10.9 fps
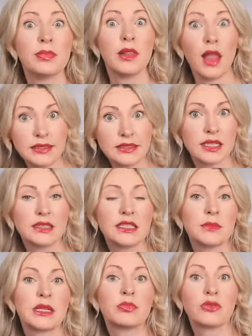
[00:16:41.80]
blunt
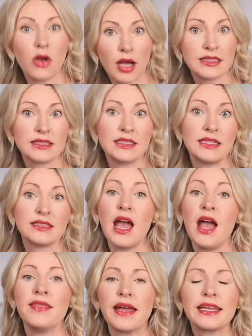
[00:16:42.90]
some of the processes
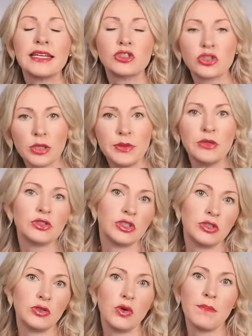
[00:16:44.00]
that contribute
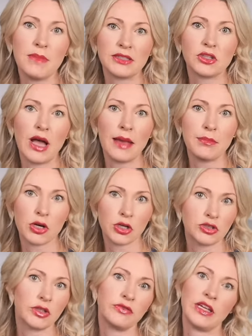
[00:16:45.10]
to muscle
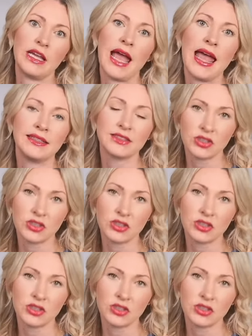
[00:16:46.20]
hypertrophy and